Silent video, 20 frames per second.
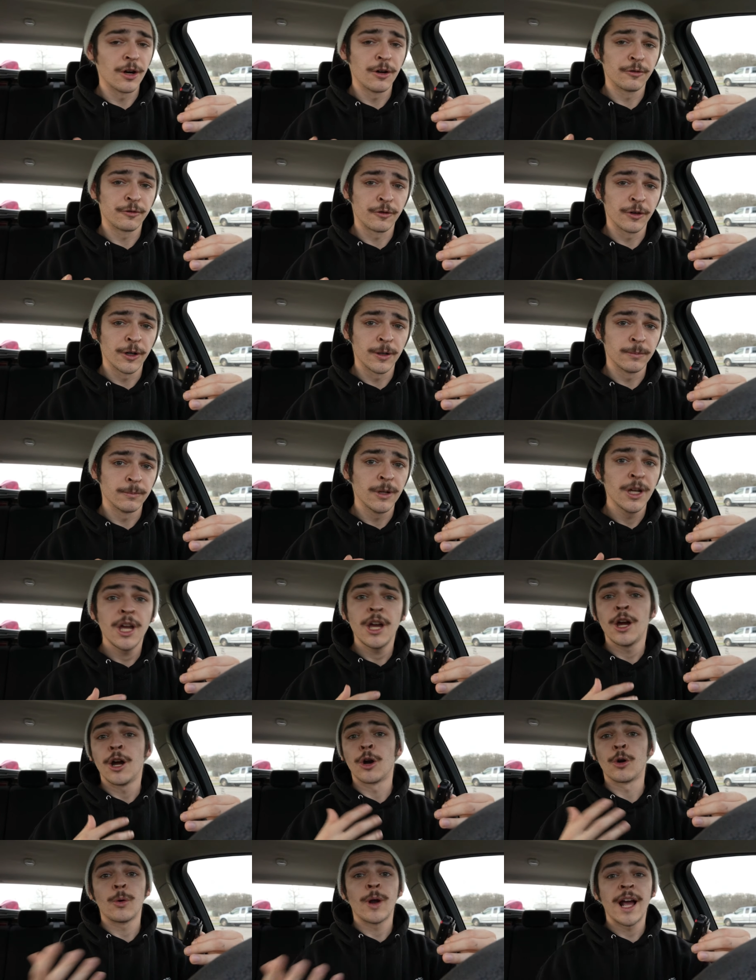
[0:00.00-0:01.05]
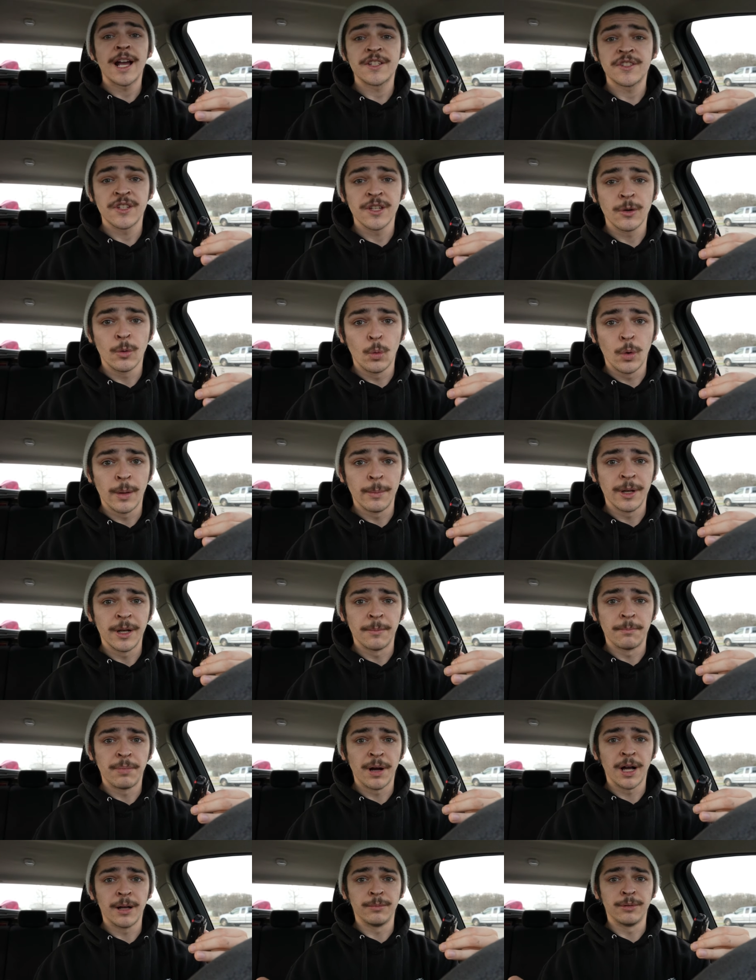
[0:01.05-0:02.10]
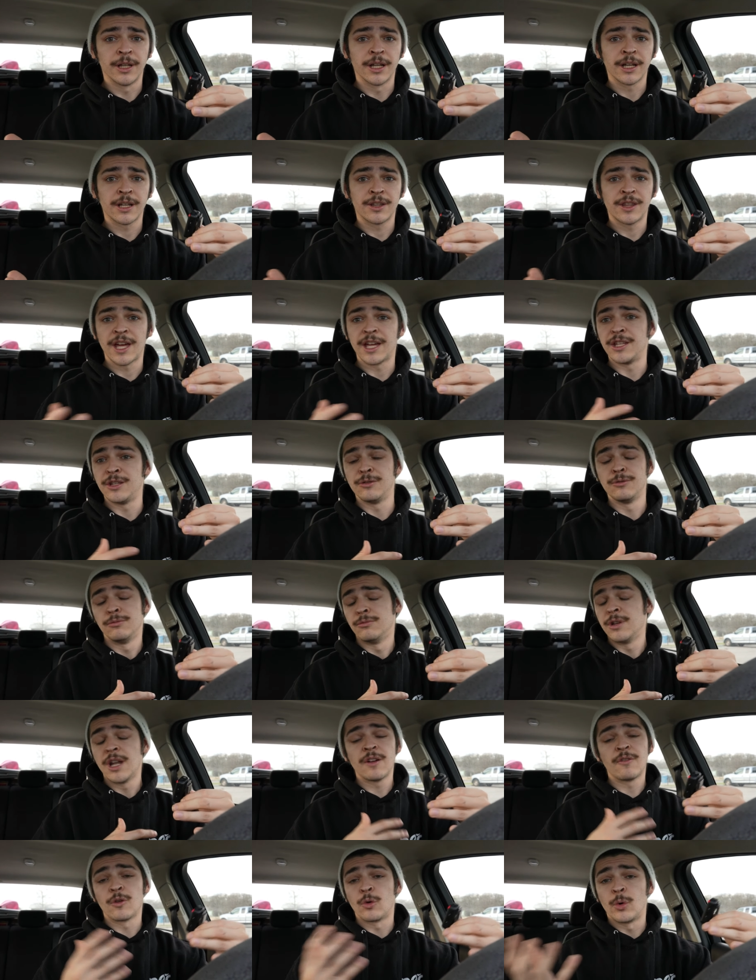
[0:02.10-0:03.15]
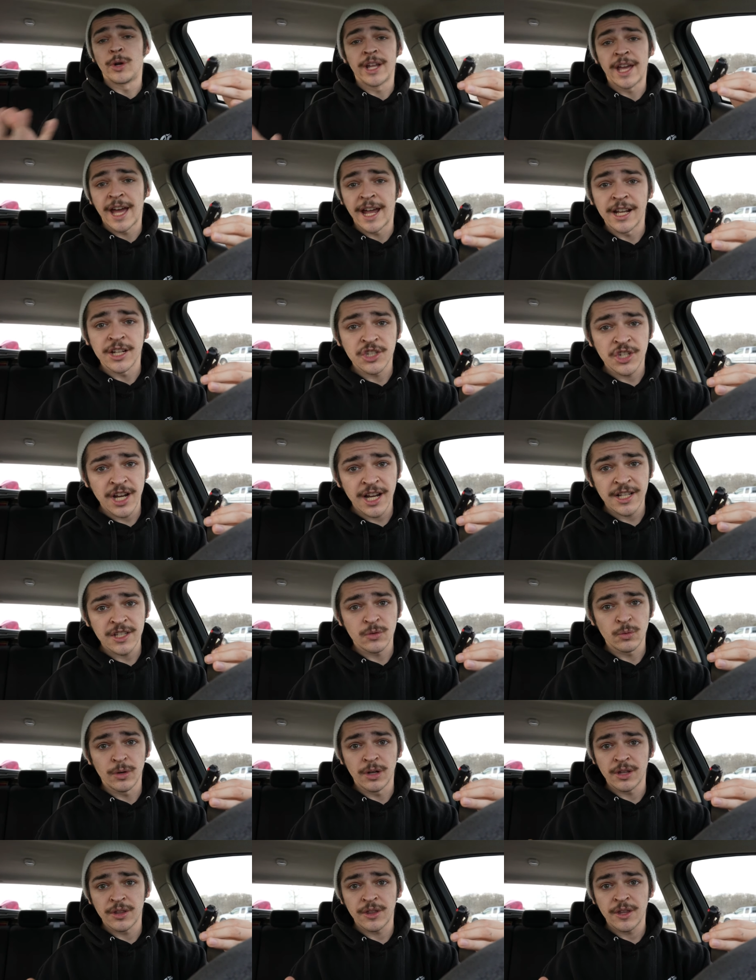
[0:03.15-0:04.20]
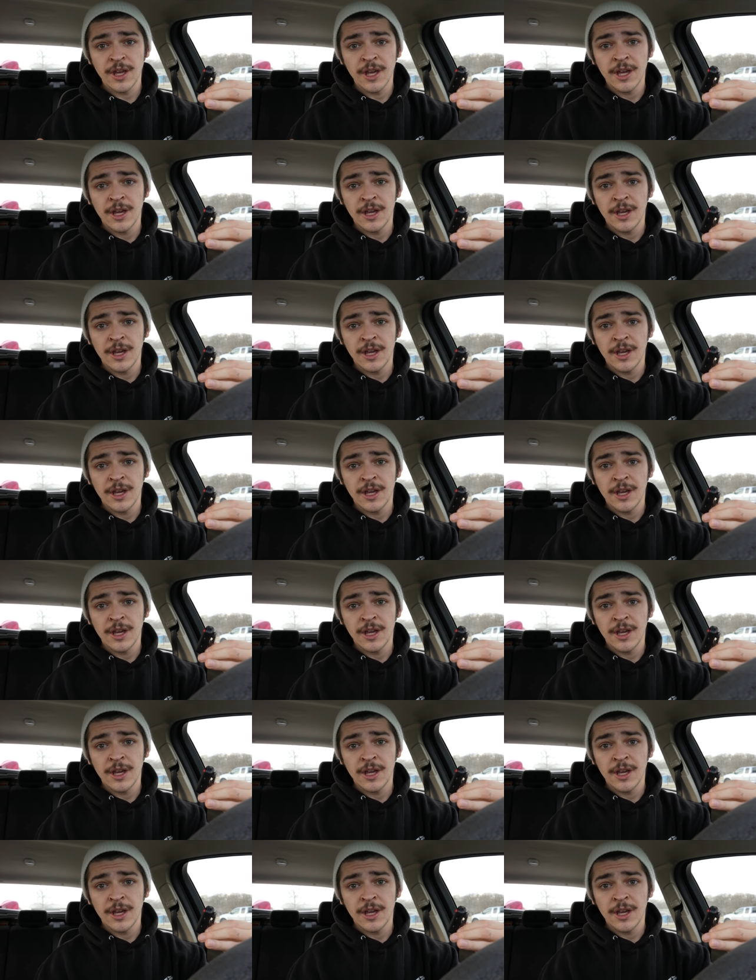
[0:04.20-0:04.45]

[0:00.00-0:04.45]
go from harassing women in public that you never would have had a chance with